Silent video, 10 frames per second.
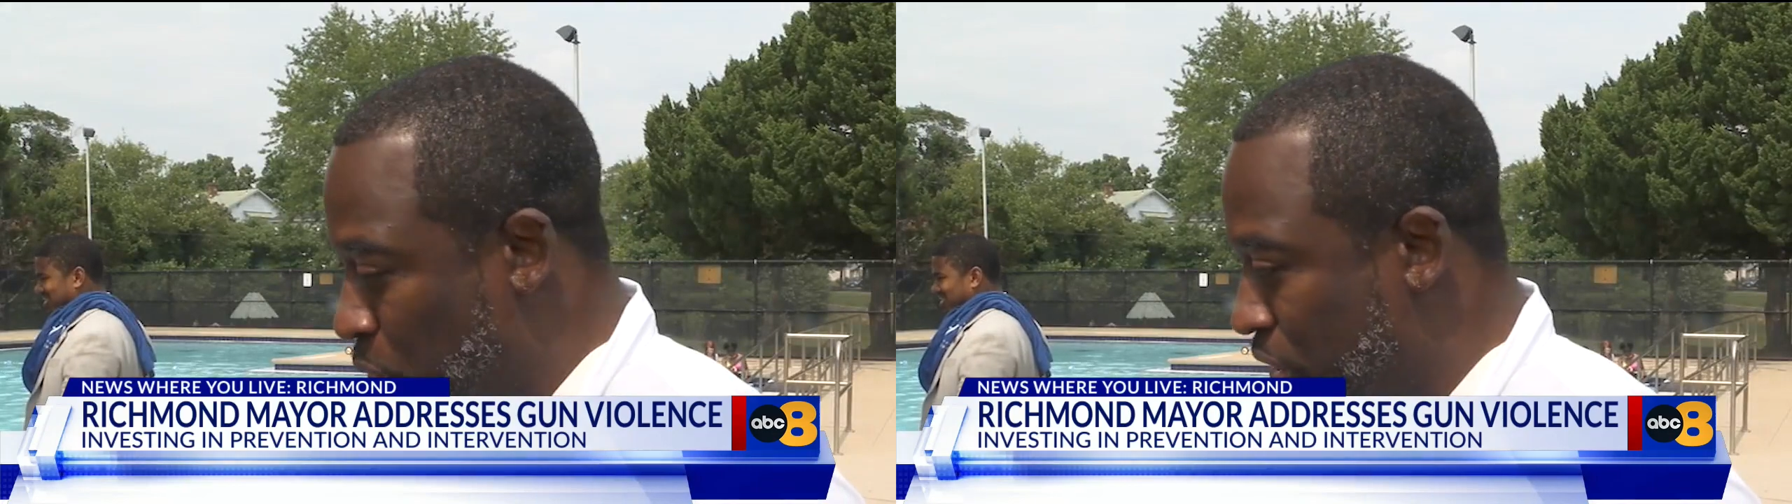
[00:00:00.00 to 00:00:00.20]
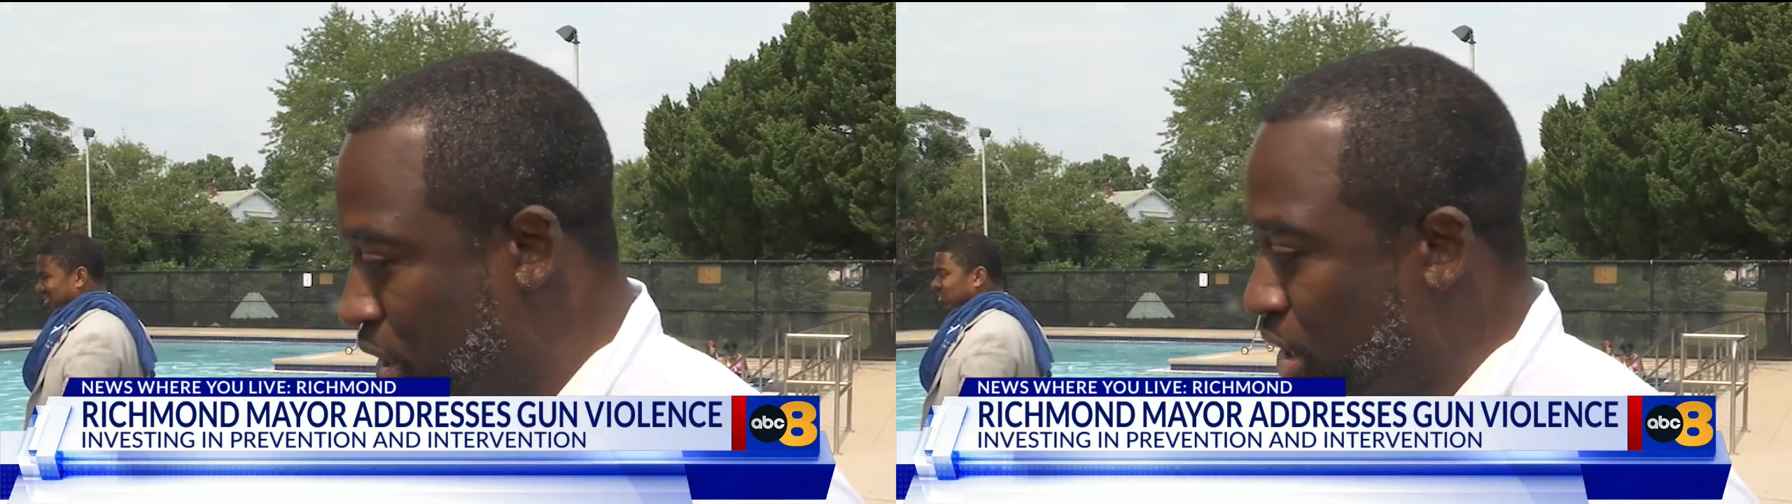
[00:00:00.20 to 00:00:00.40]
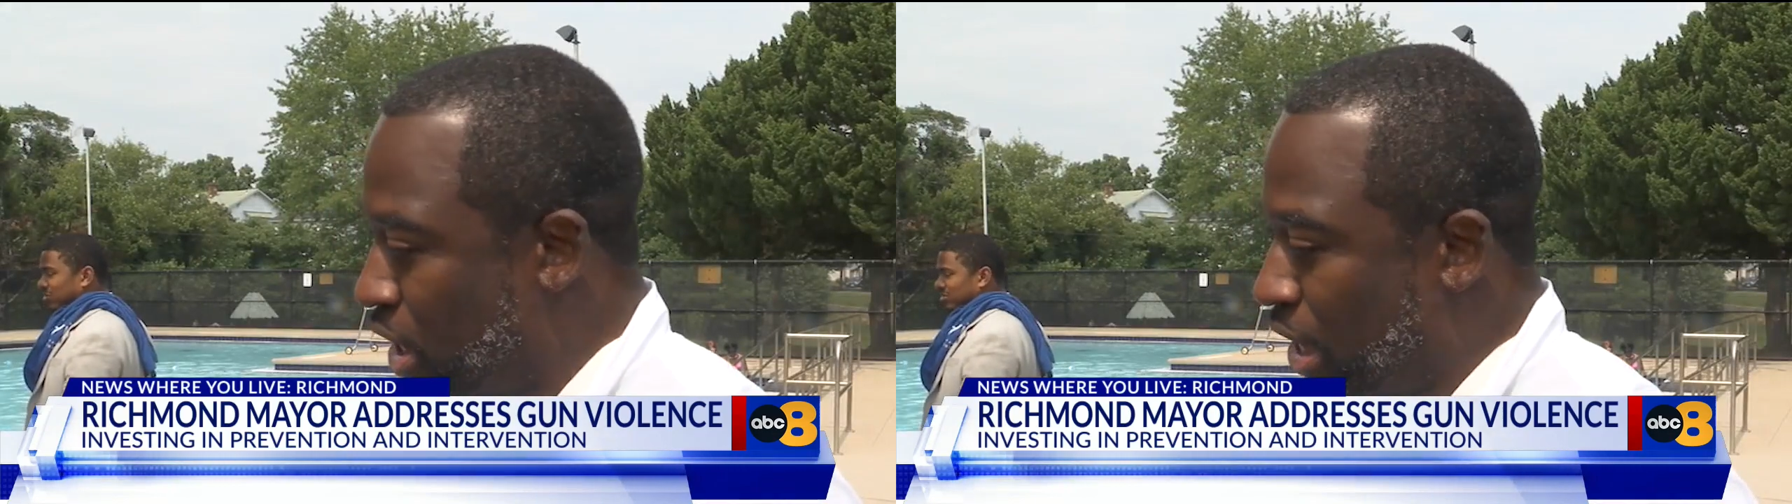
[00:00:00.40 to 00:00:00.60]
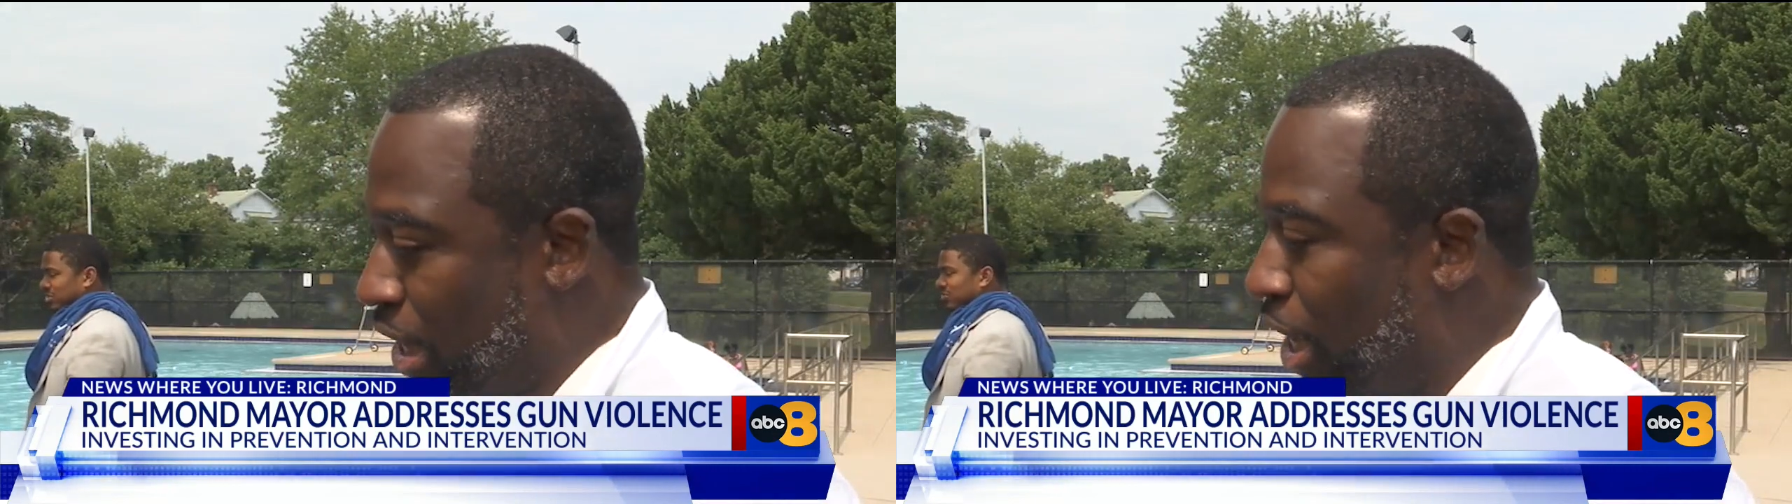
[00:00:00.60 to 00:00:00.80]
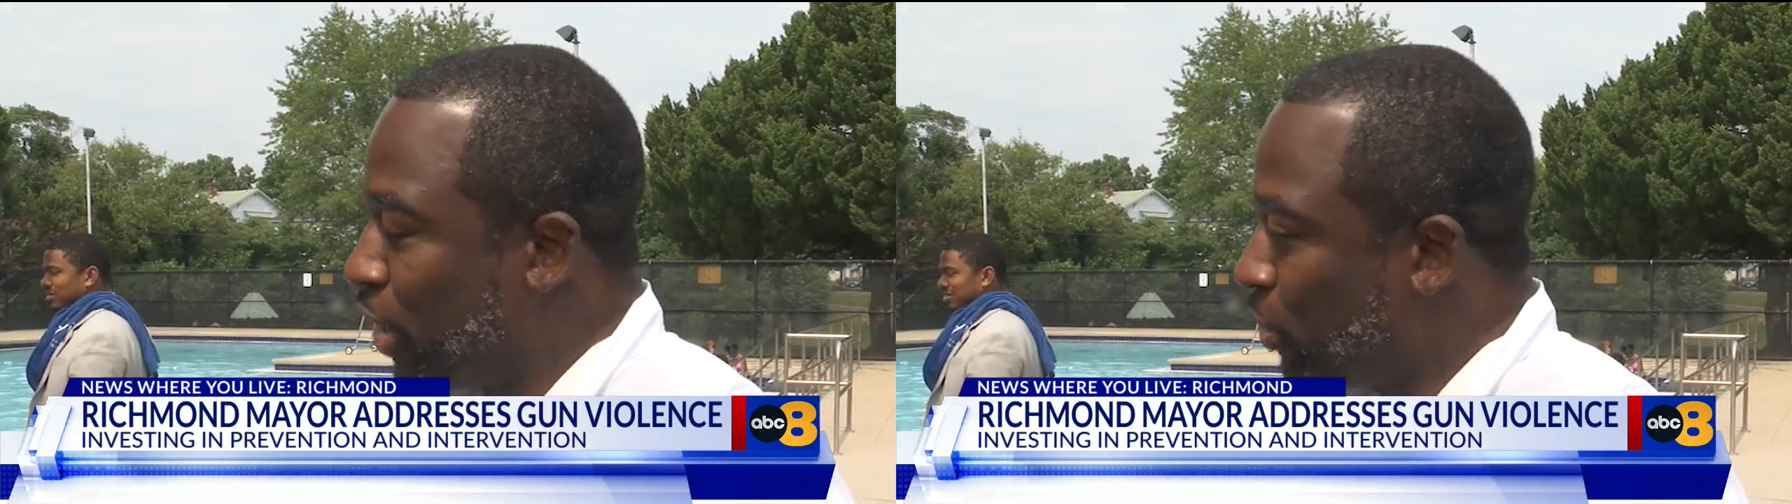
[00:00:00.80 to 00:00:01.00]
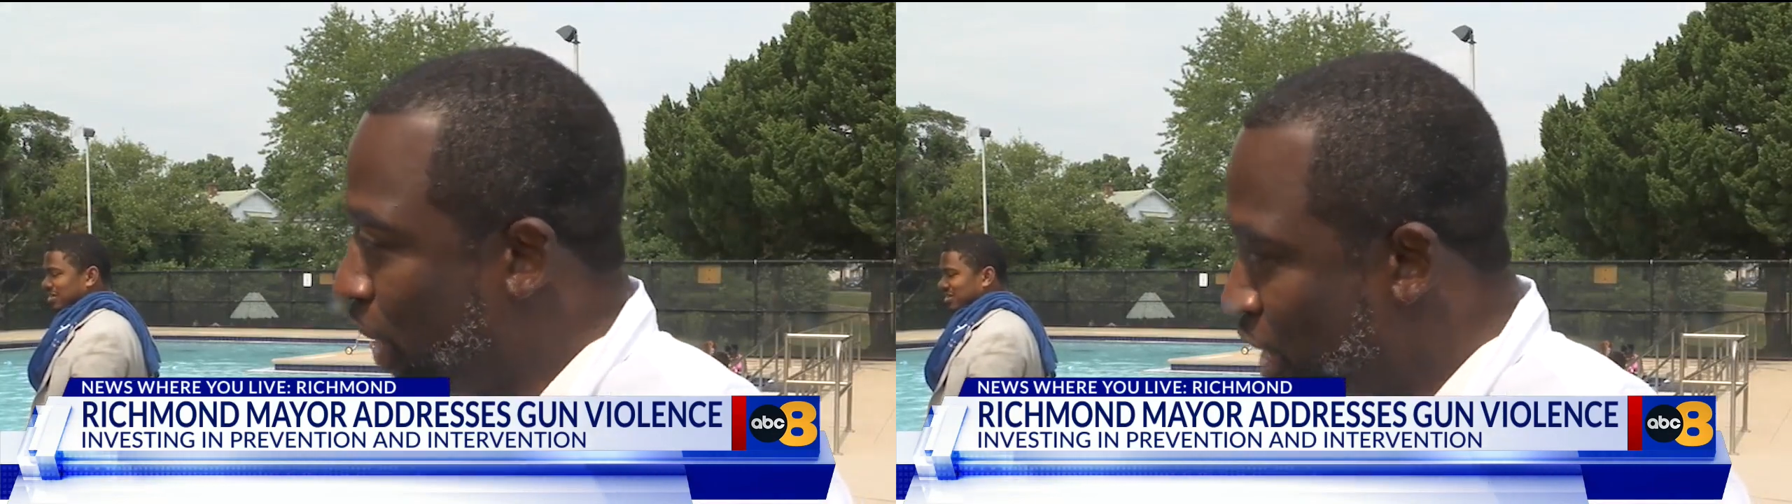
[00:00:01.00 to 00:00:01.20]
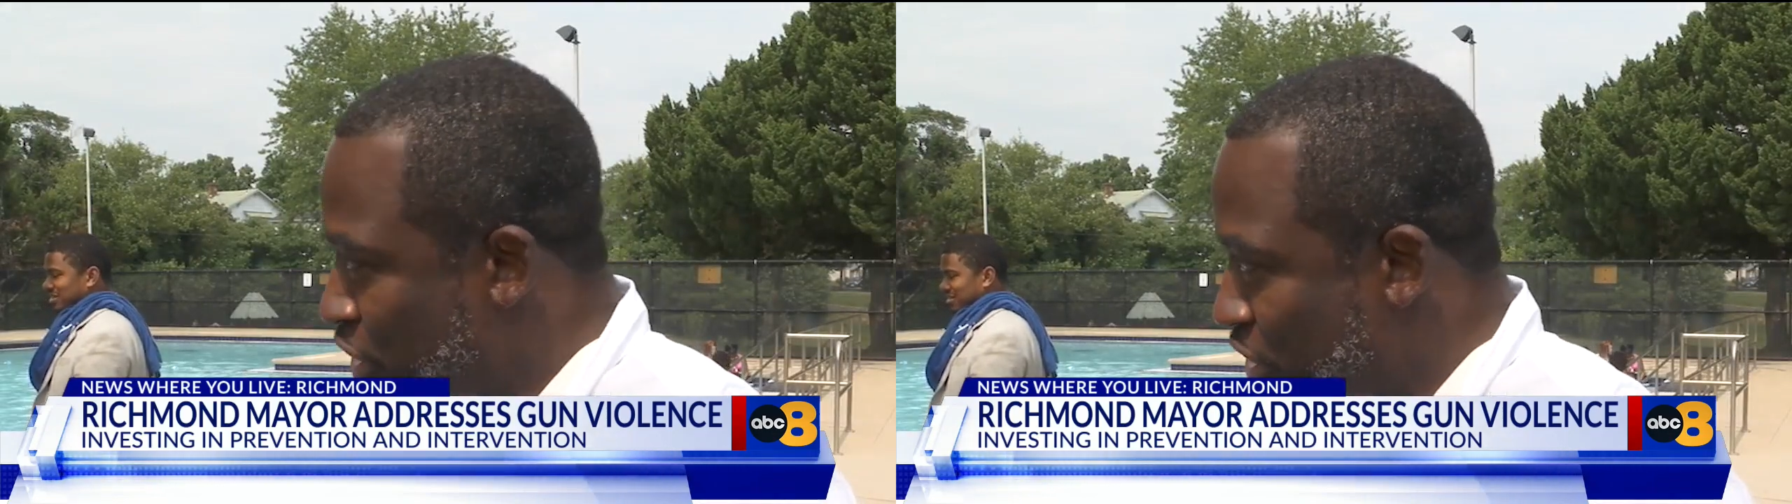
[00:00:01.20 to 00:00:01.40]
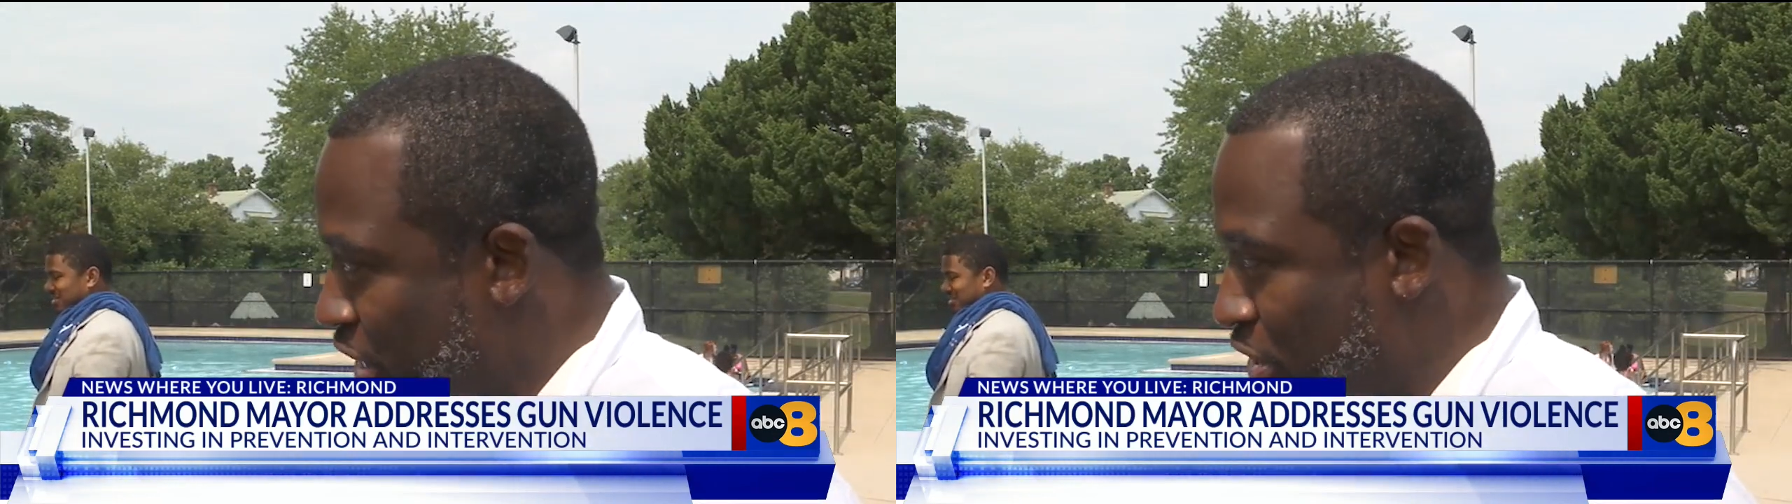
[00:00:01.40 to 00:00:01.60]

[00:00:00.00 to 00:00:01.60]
with uh, other agencies,